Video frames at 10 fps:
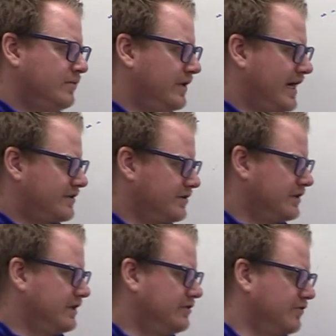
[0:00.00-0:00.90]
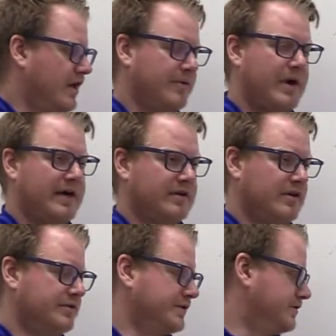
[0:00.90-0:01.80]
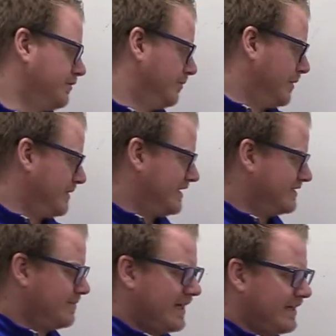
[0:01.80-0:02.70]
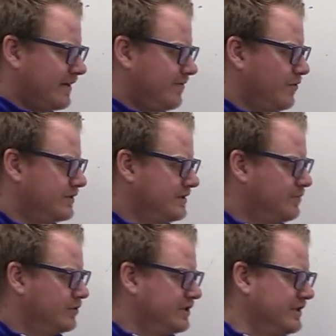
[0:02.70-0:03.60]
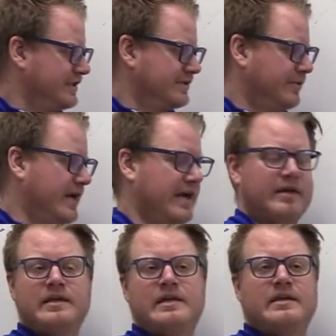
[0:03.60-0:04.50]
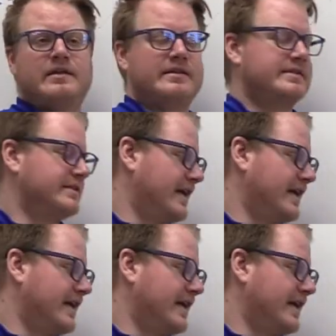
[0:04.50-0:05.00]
would actually draw the wire closer to it, but because the magnetic force is pushing this away, this is